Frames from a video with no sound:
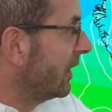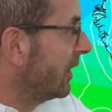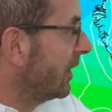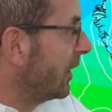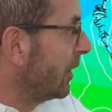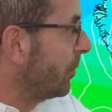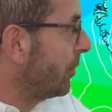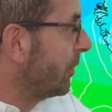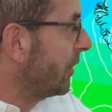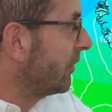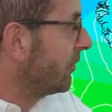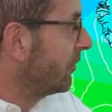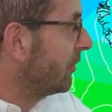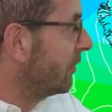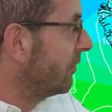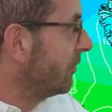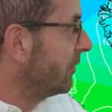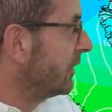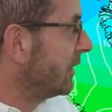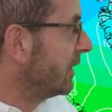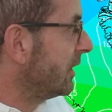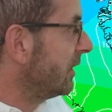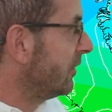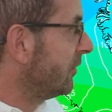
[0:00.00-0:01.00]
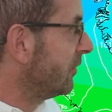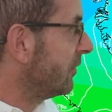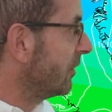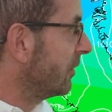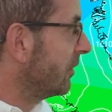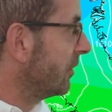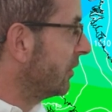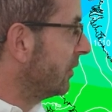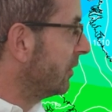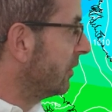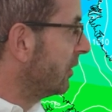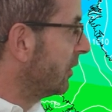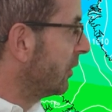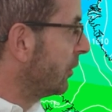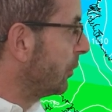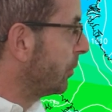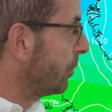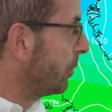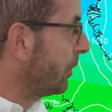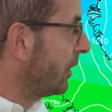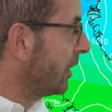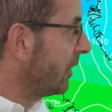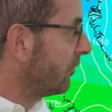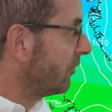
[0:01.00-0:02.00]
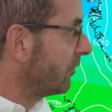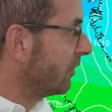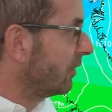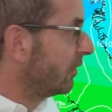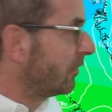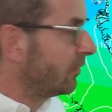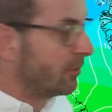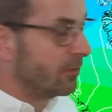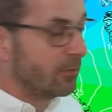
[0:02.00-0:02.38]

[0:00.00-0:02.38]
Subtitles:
High pressure to the east, low pressure